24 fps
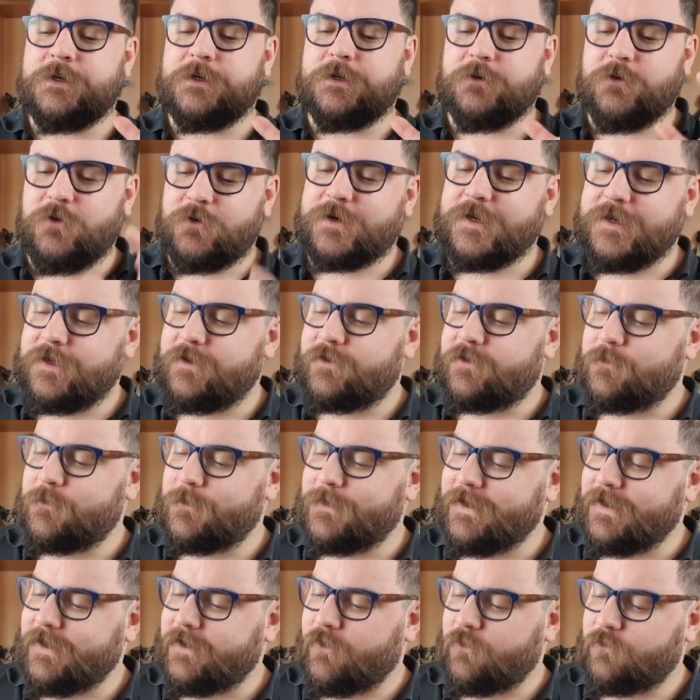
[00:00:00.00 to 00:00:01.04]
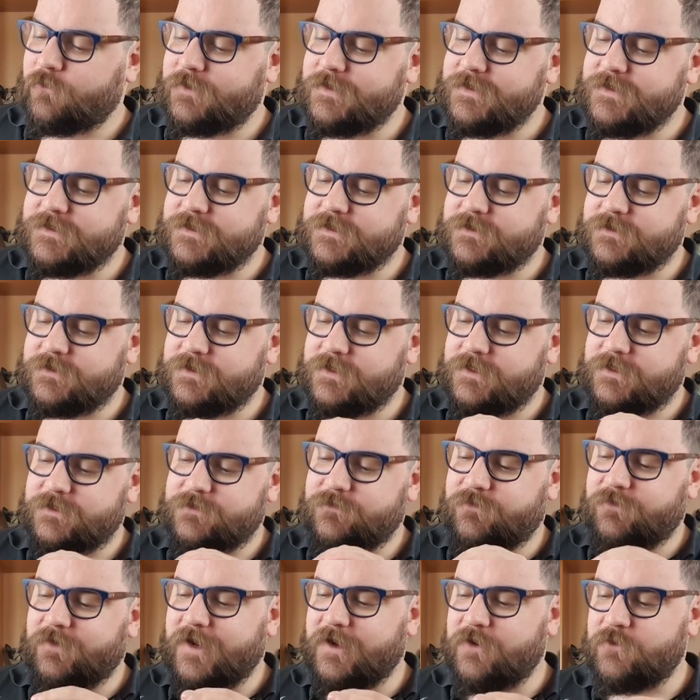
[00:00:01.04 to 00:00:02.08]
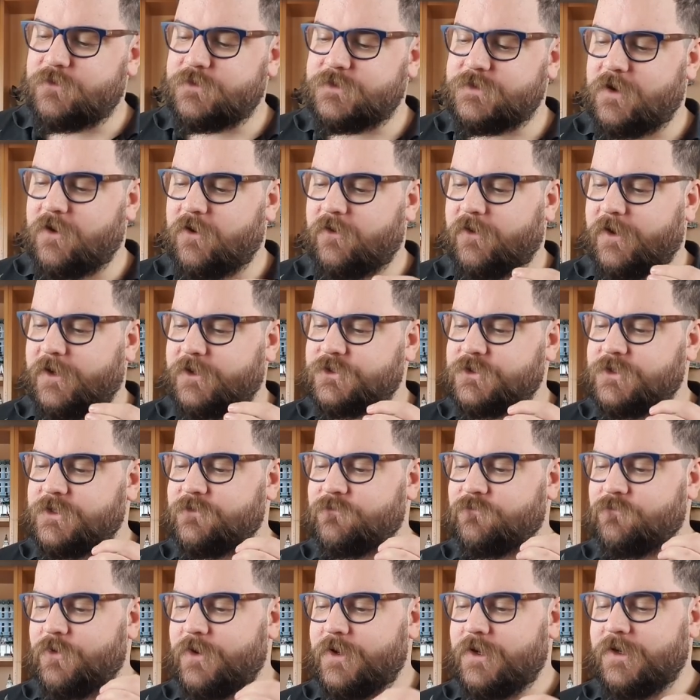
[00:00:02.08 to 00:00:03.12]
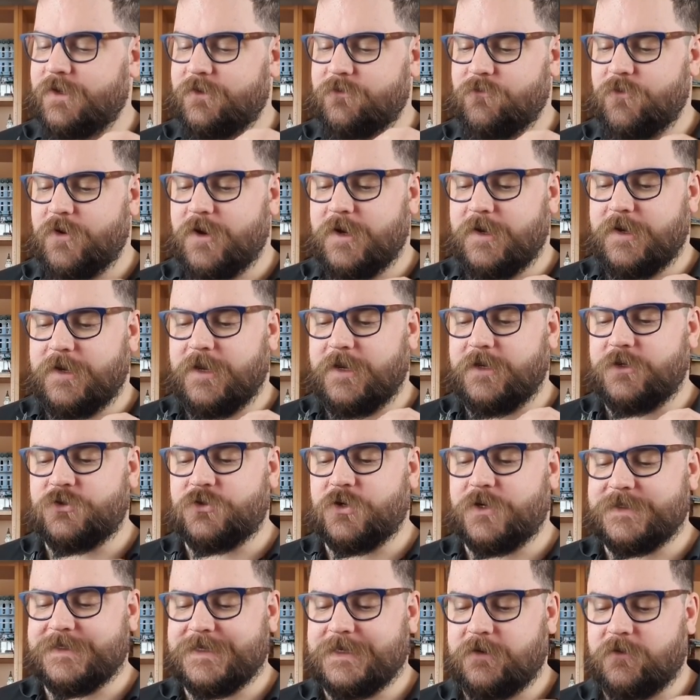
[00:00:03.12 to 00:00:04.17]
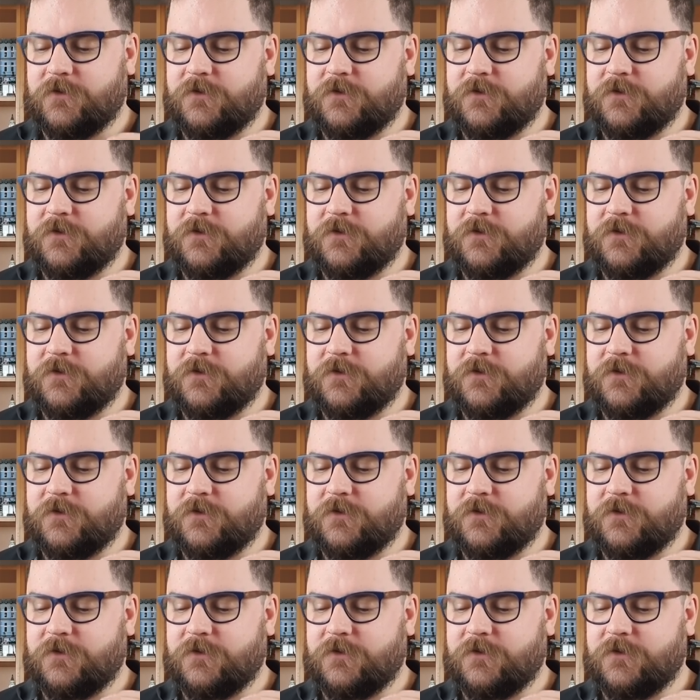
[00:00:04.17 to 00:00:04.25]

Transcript: looking at them now, these, these flowers are actually really, really interesting.